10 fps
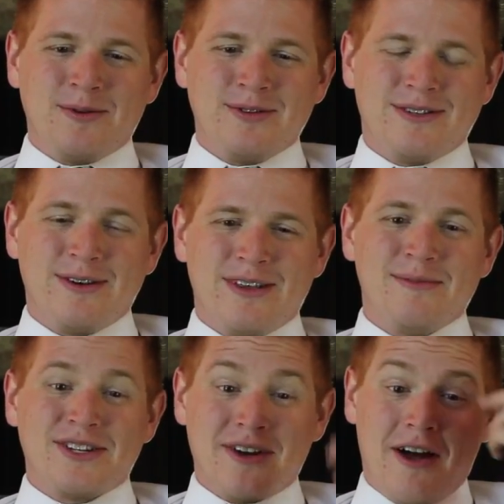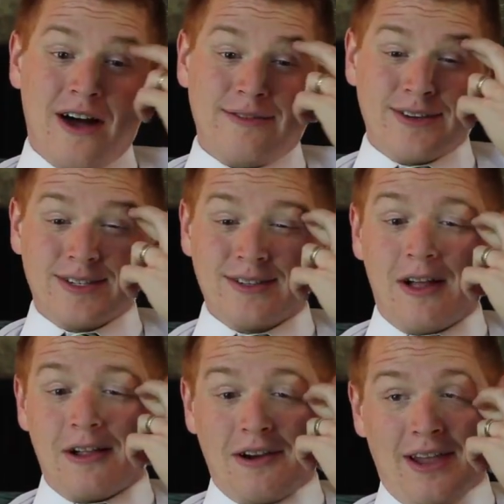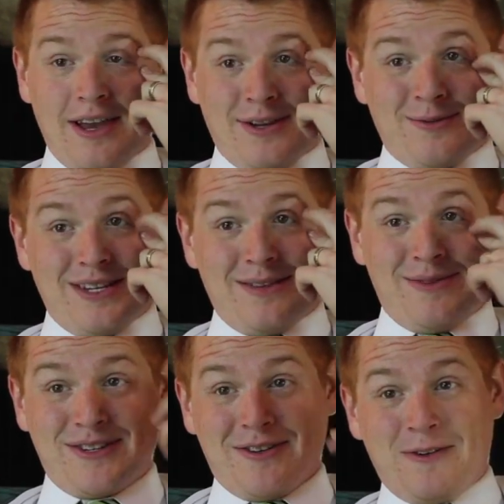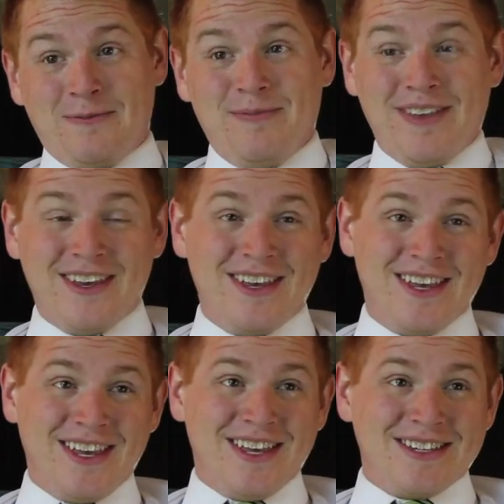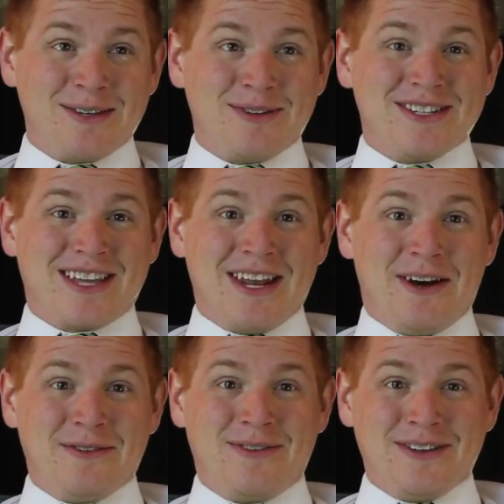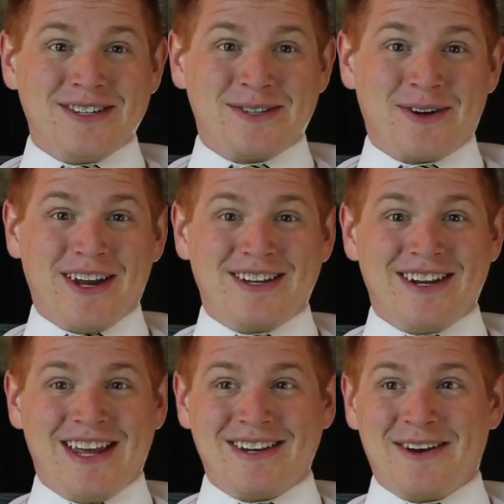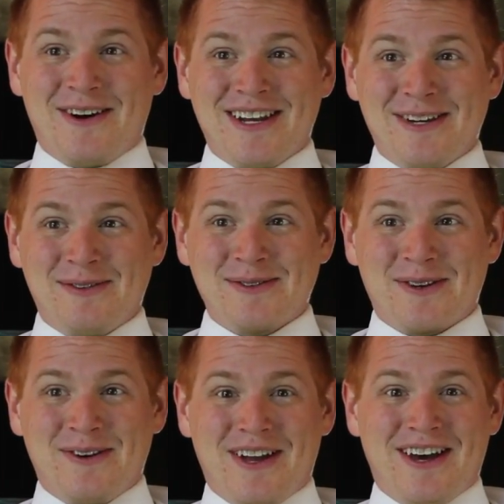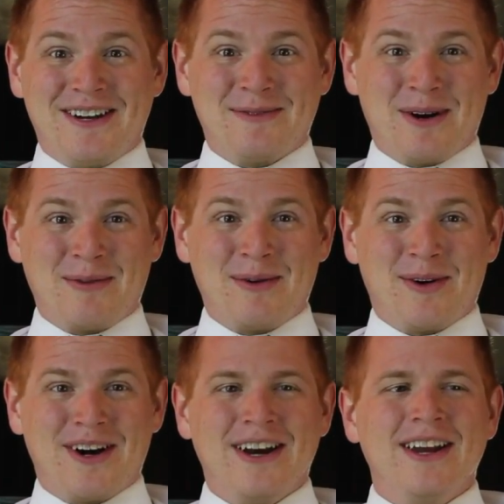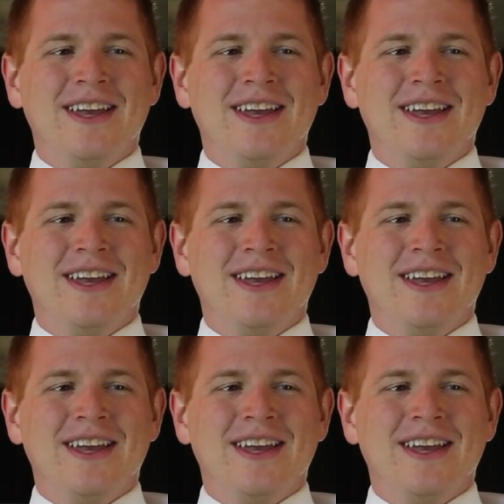We went straight to the mission office, and all our luggage went to the mission home. So we just kind of all felt disoriented, had no idea what was going on or where we were.